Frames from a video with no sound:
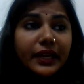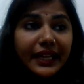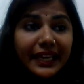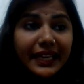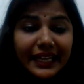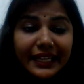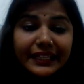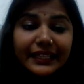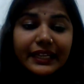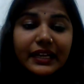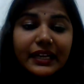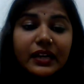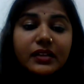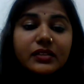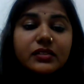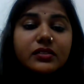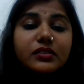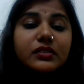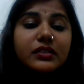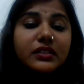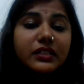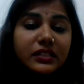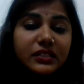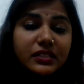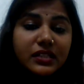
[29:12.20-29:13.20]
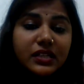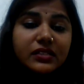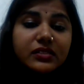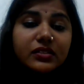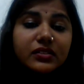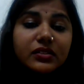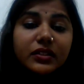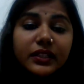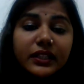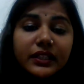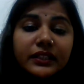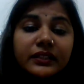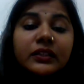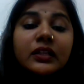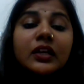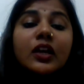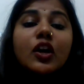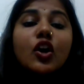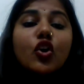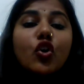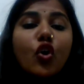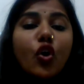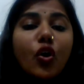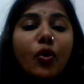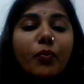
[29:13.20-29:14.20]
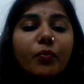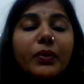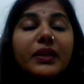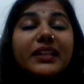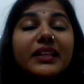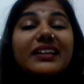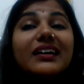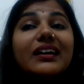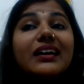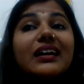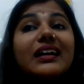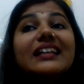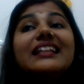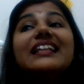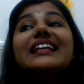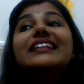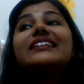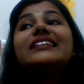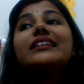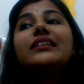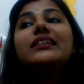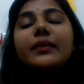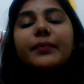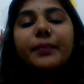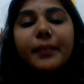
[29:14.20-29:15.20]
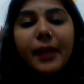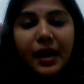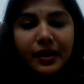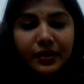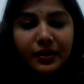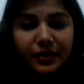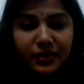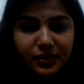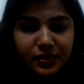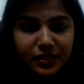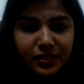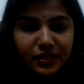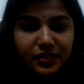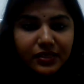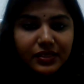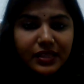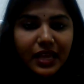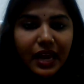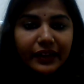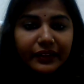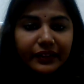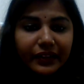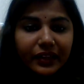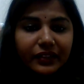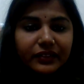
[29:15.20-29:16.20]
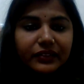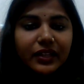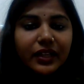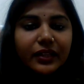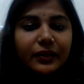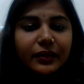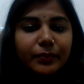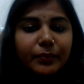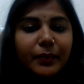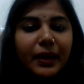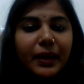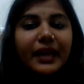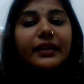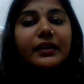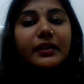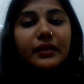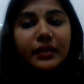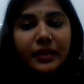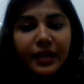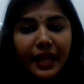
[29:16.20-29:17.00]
areas, these are certain common unethical practices that are done by